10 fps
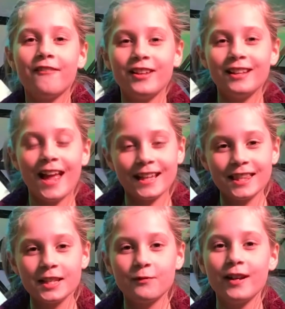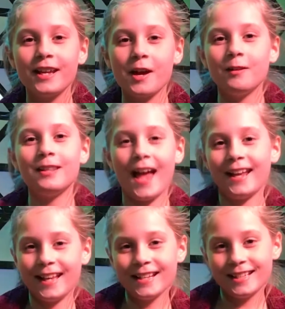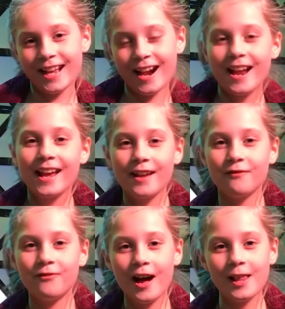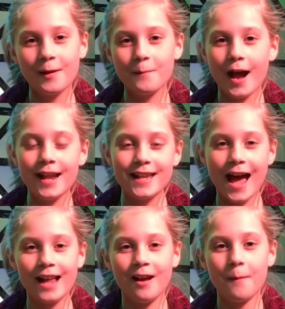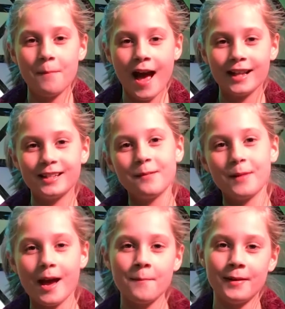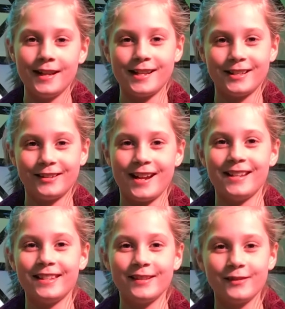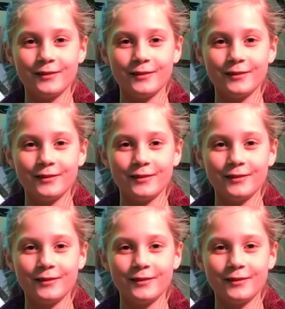If you like this video, like and share, and follow my dad on Pastor Matt Ministries.